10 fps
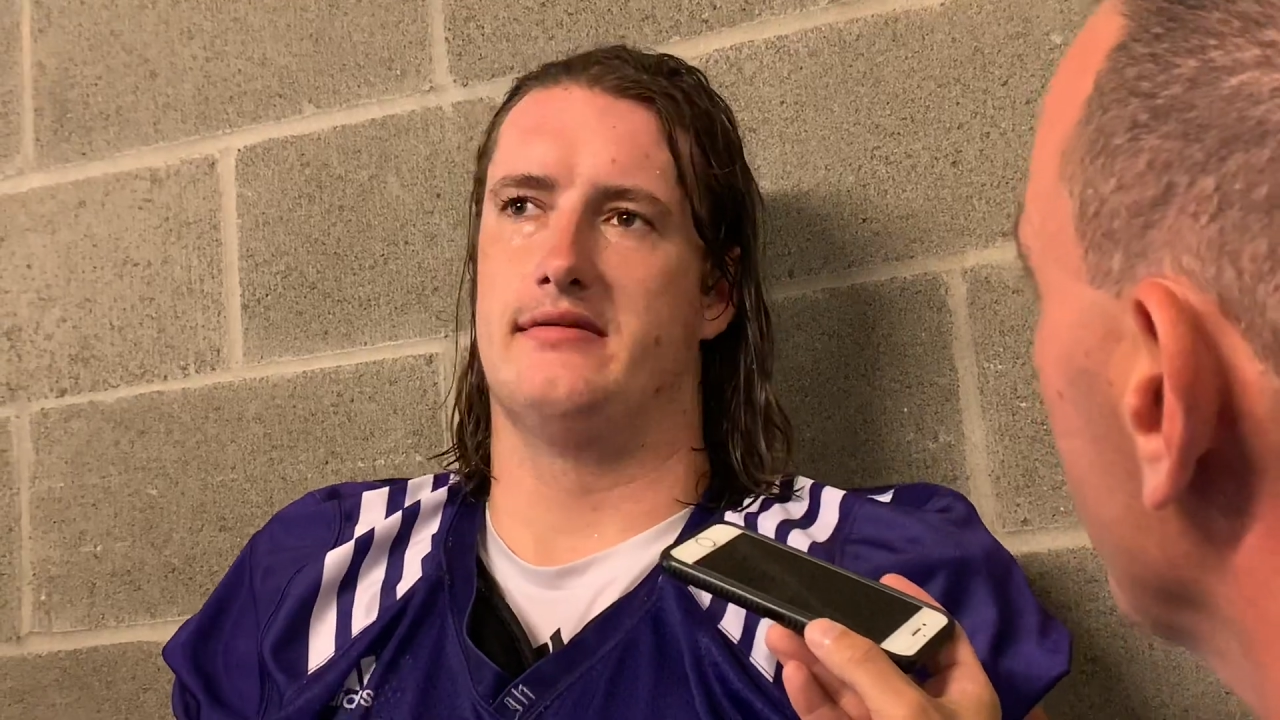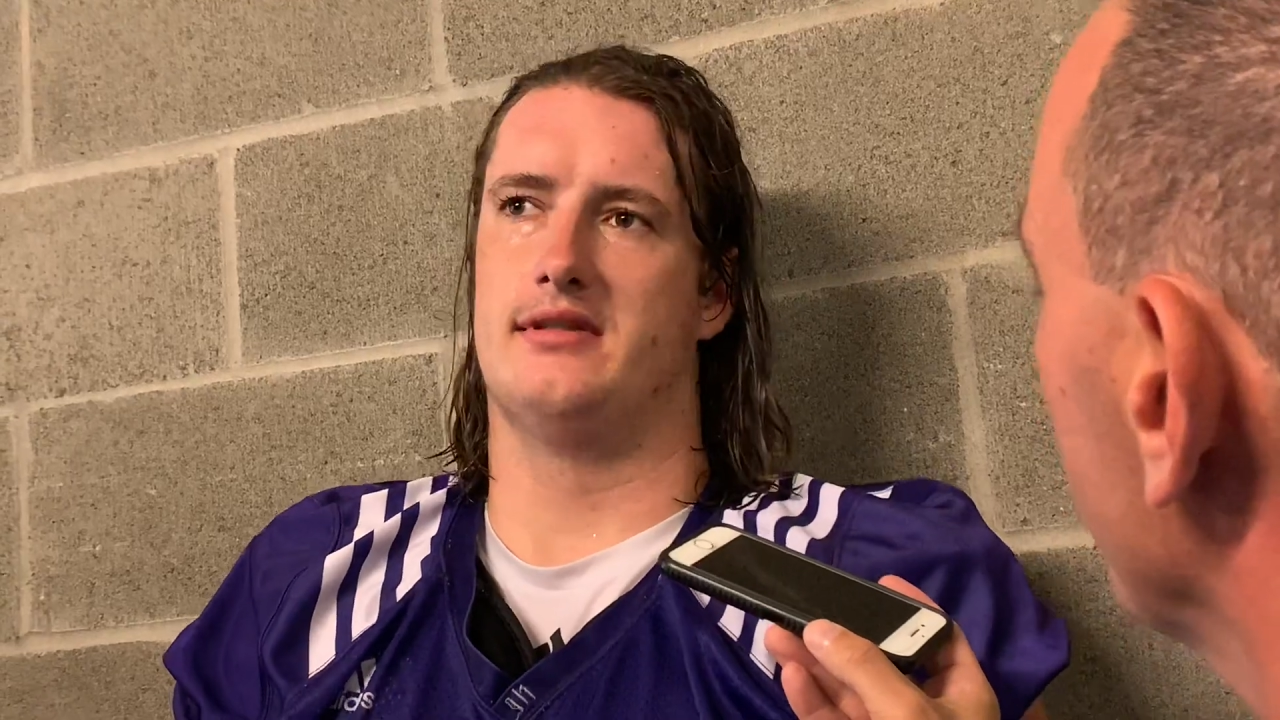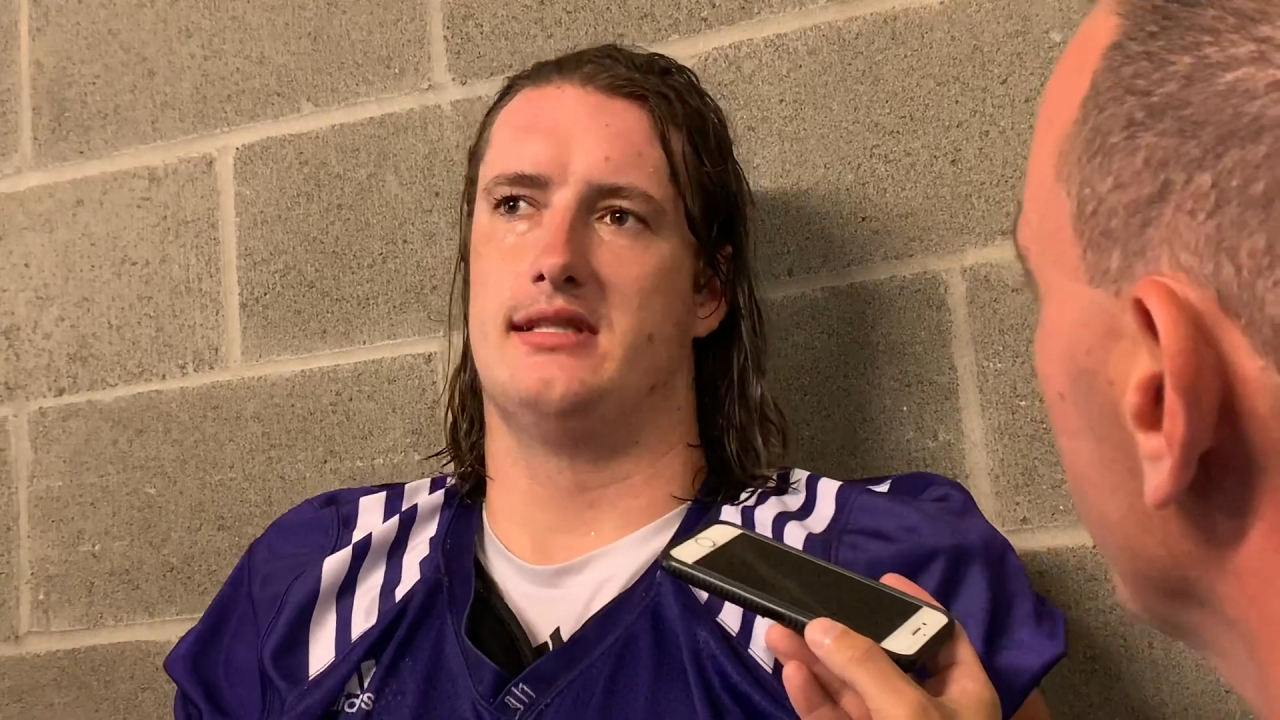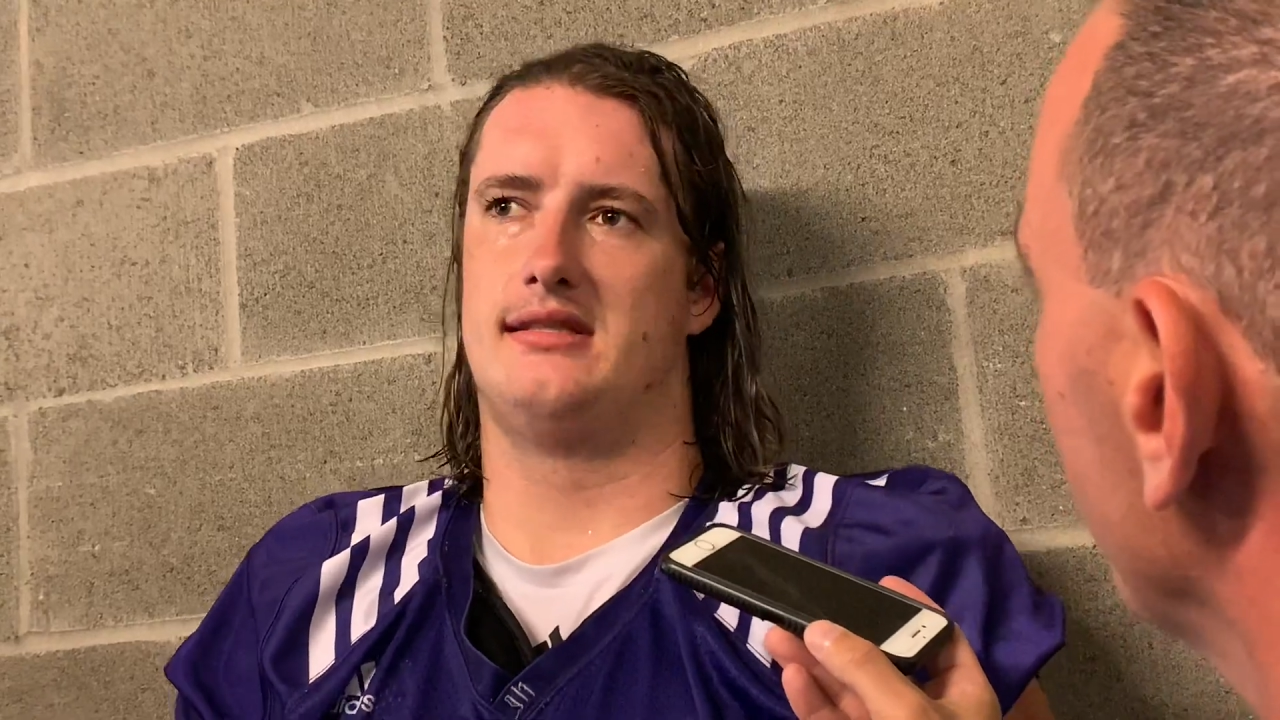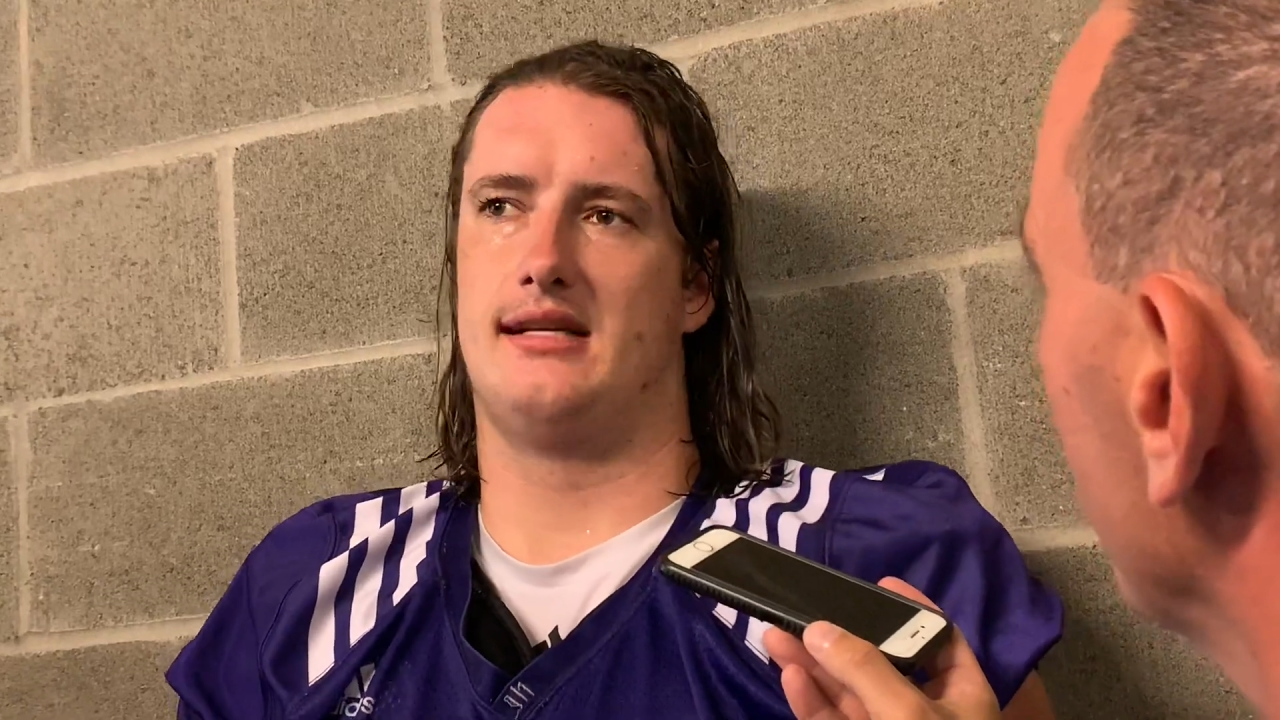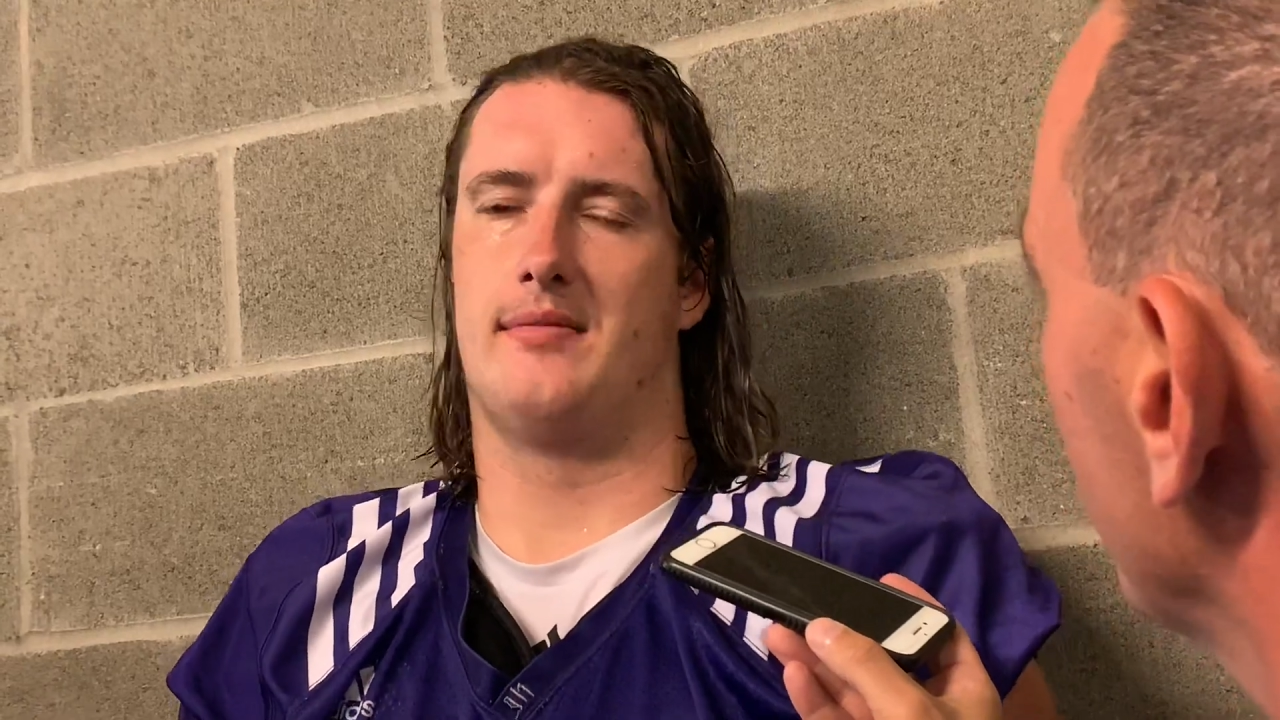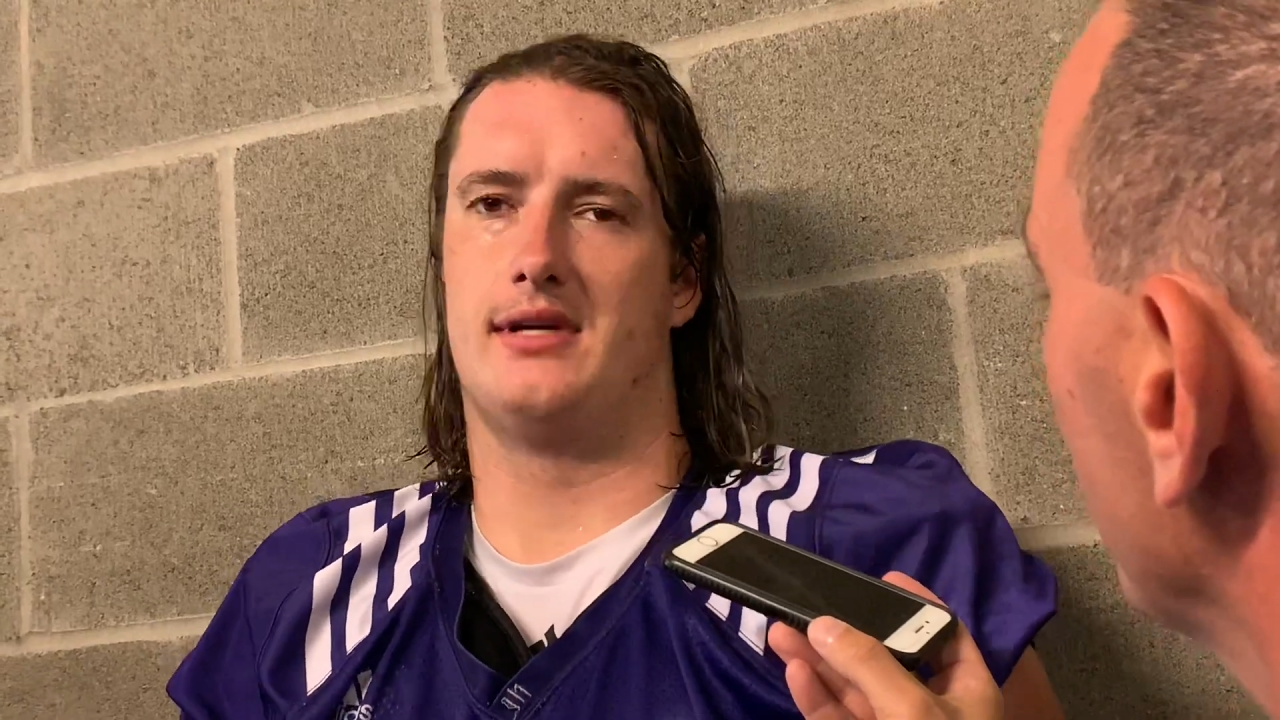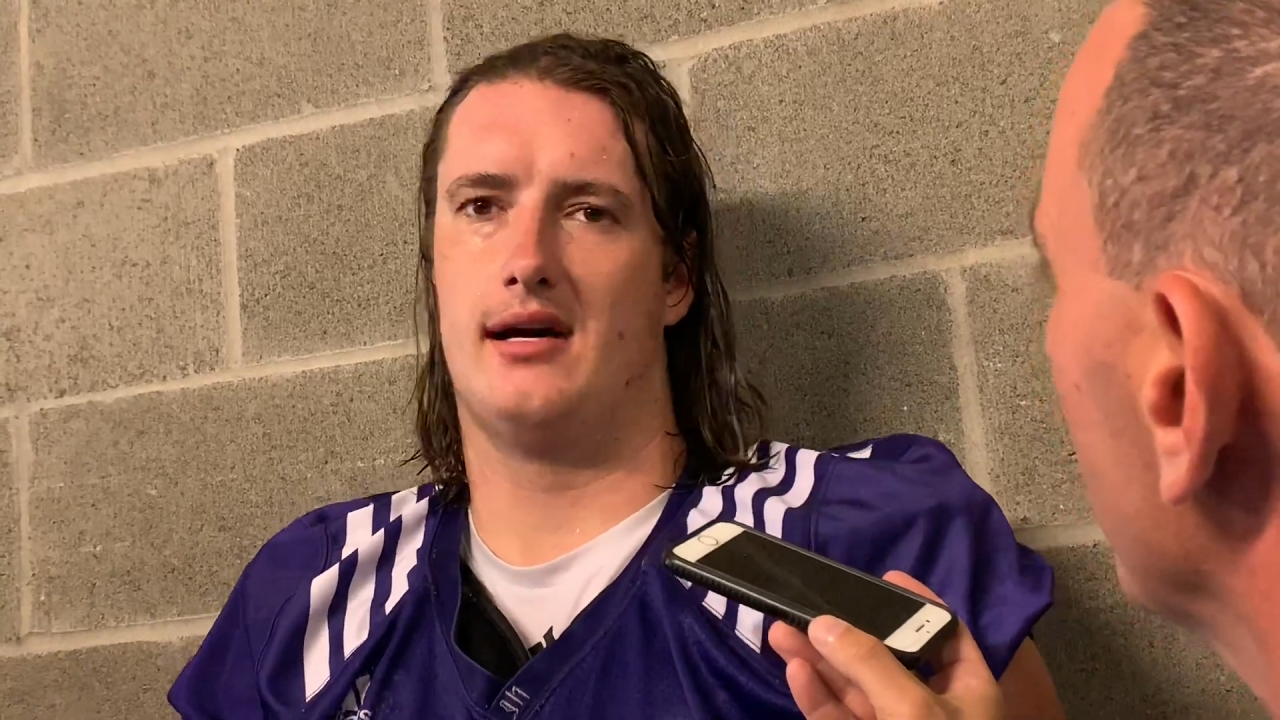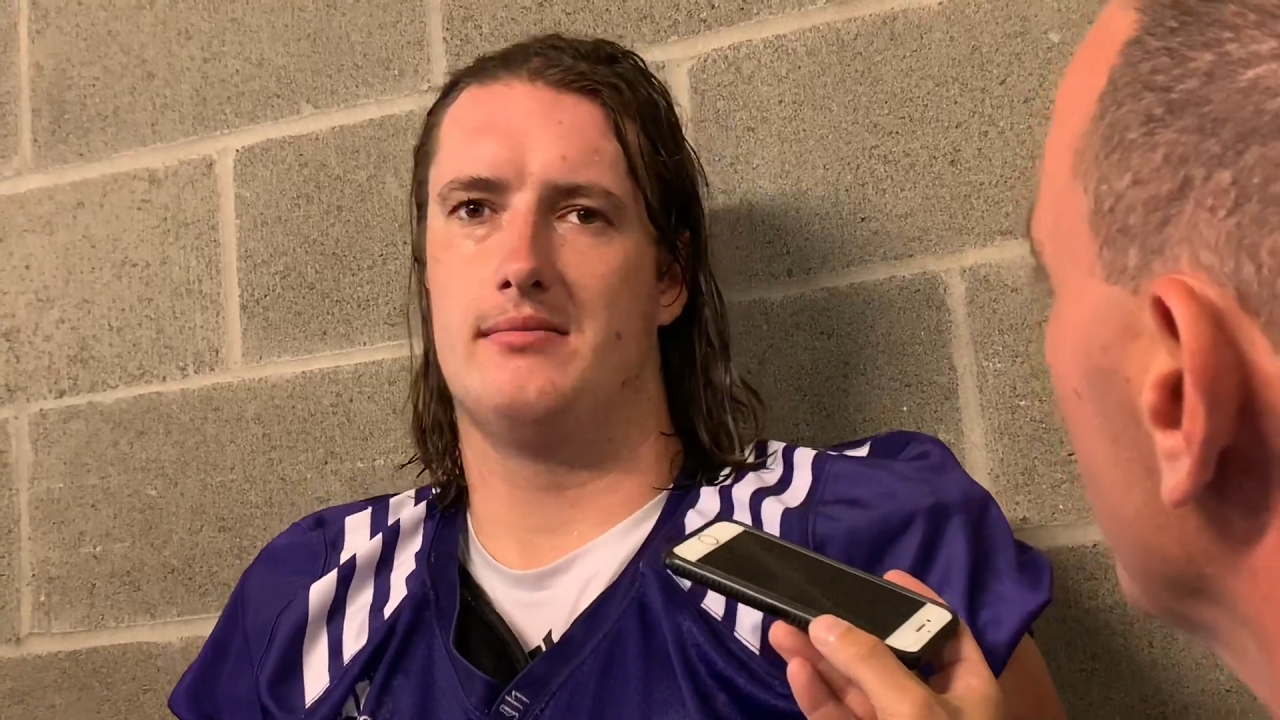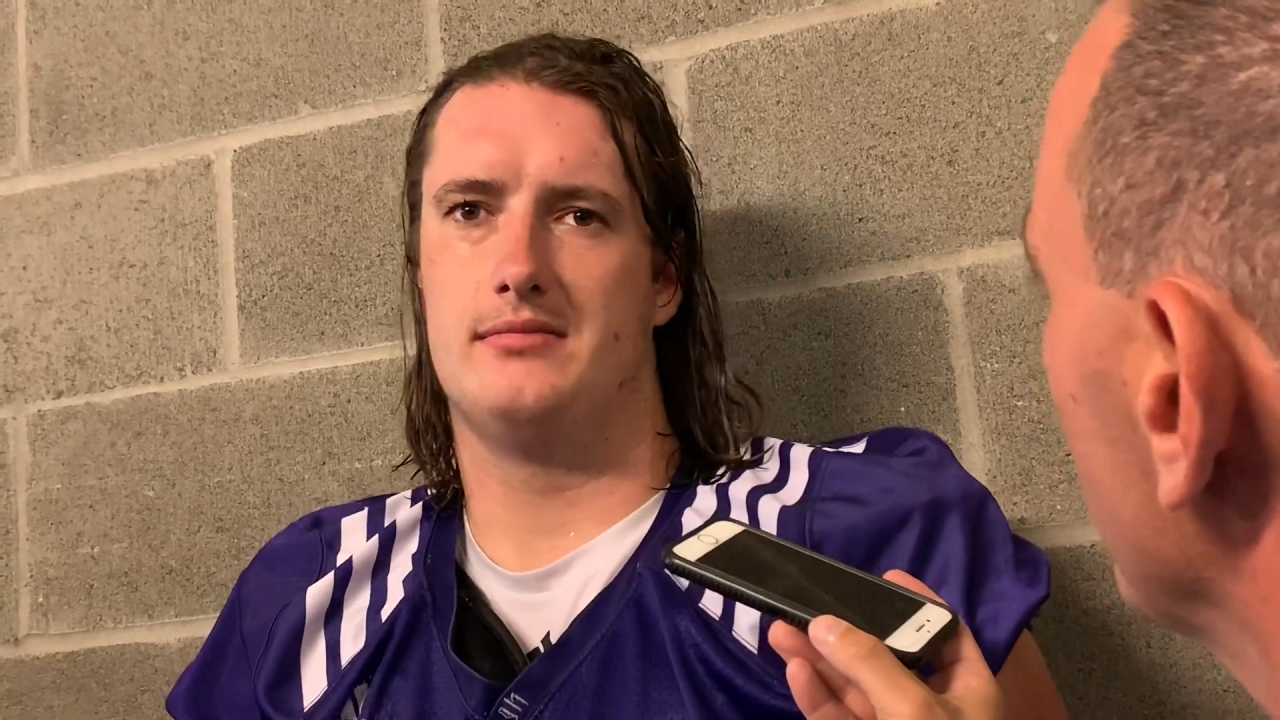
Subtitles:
really stepped up.